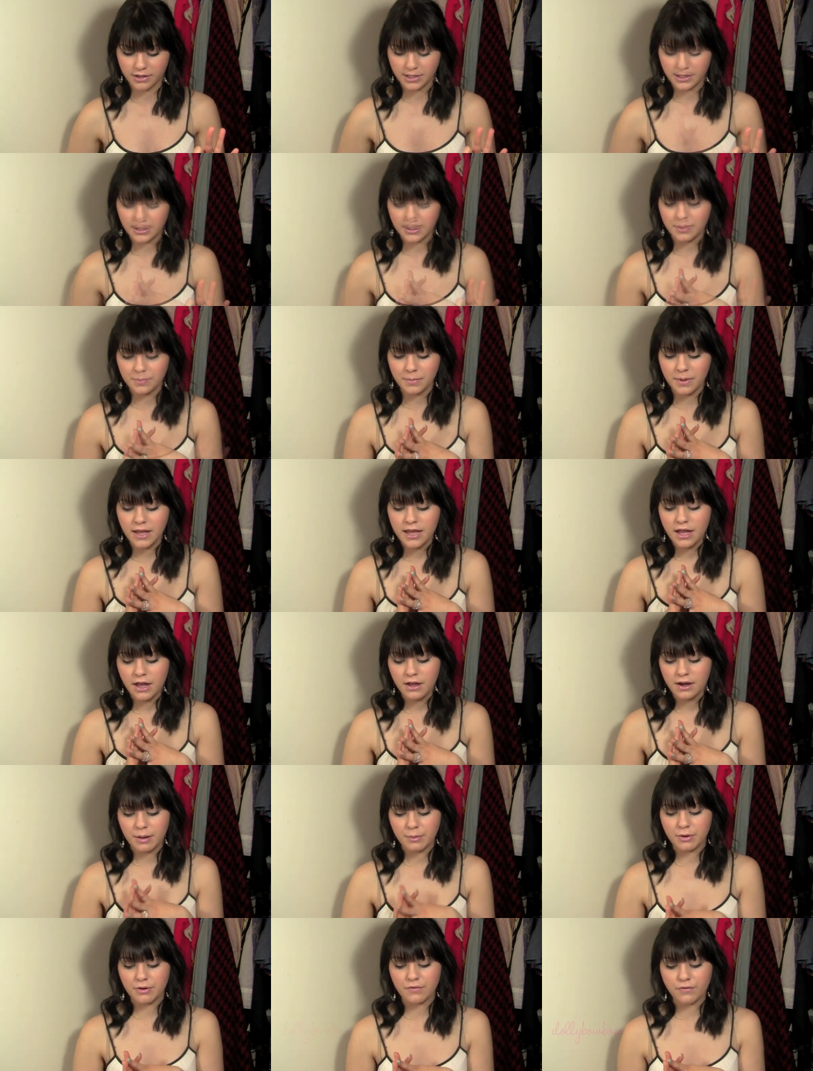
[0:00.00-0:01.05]
Um,
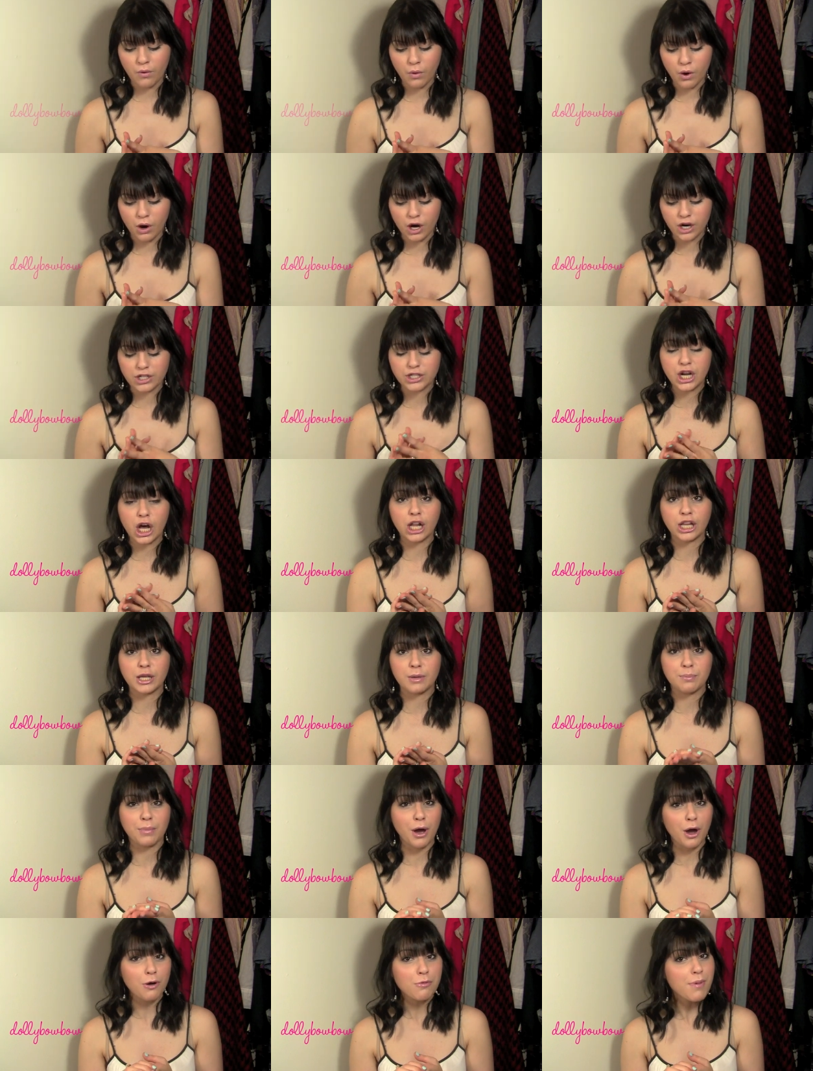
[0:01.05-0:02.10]
number four, Dolly
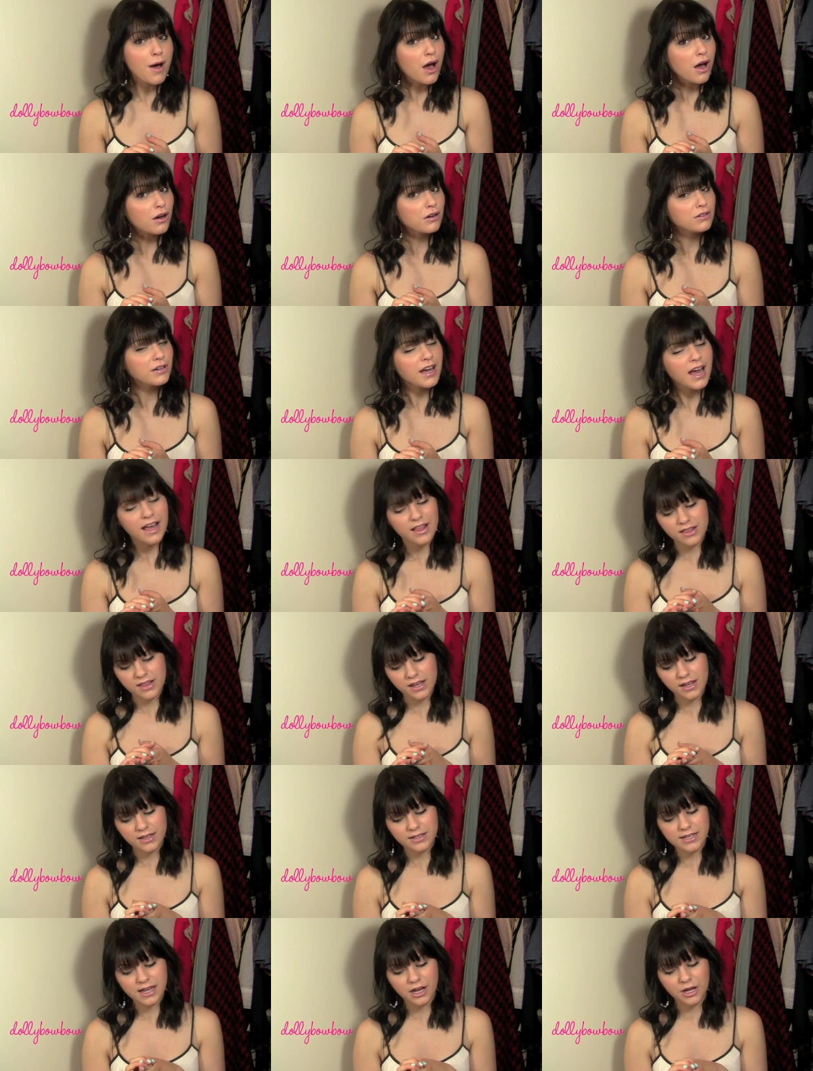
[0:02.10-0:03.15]
Bobo, I
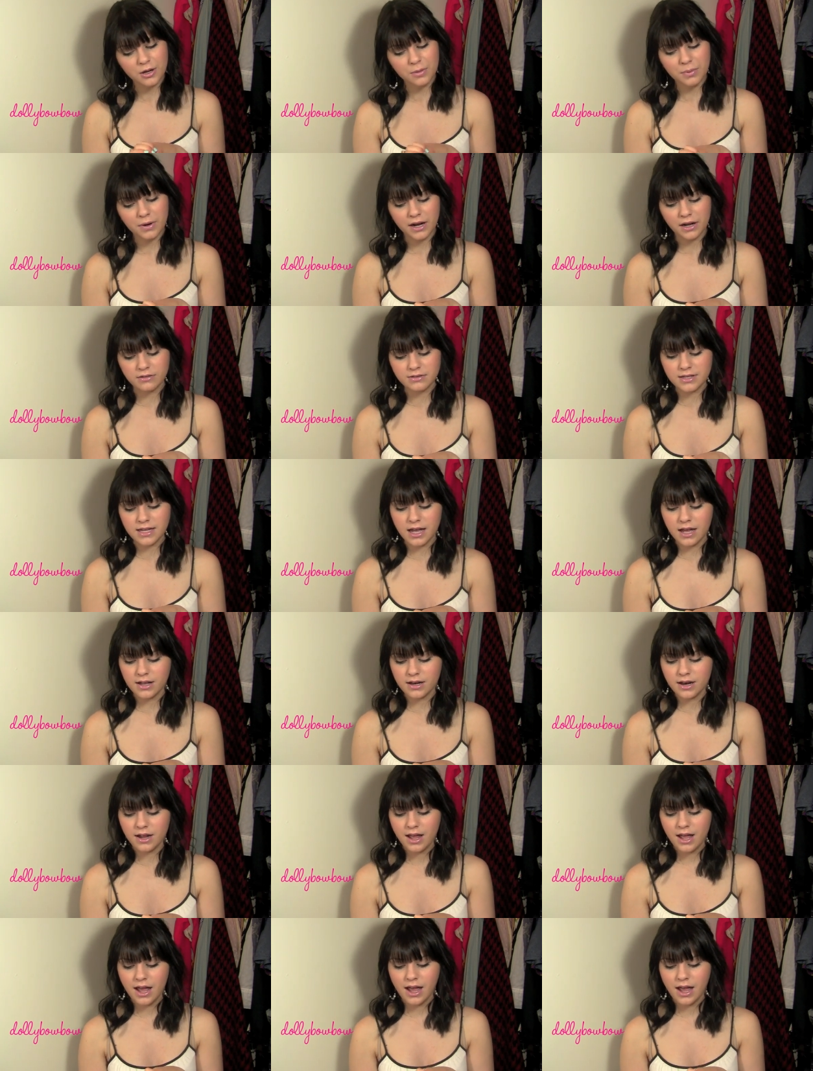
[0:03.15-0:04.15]
think is how you pronounce that.